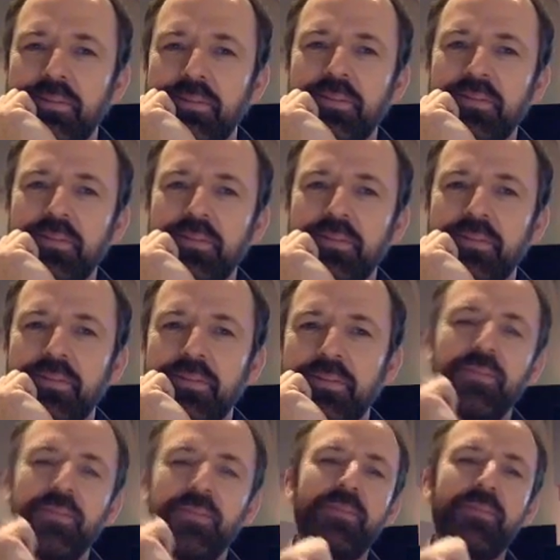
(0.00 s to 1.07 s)

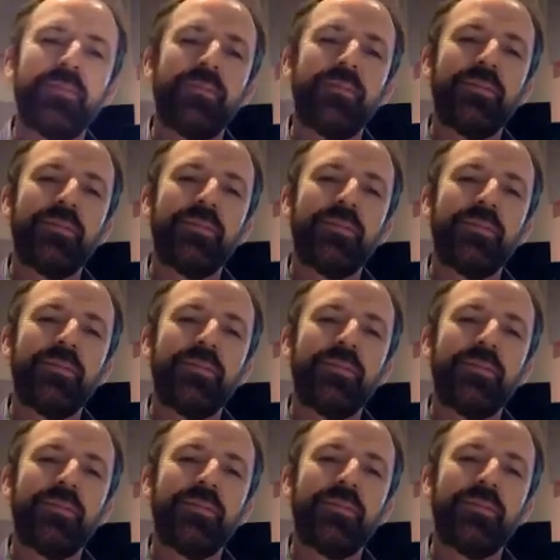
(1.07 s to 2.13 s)

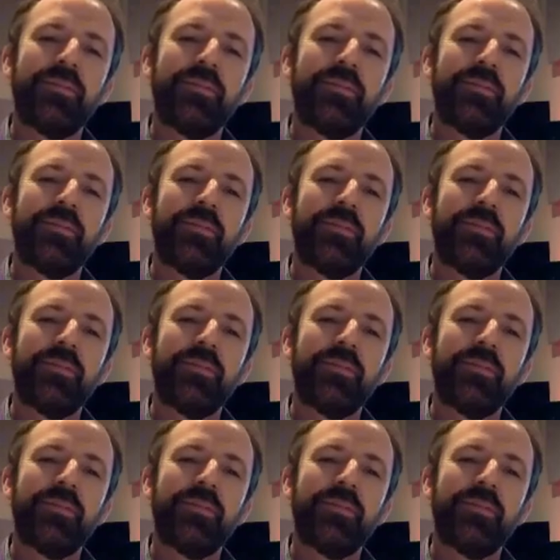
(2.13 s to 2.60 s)
No words are spoken by the person on screen.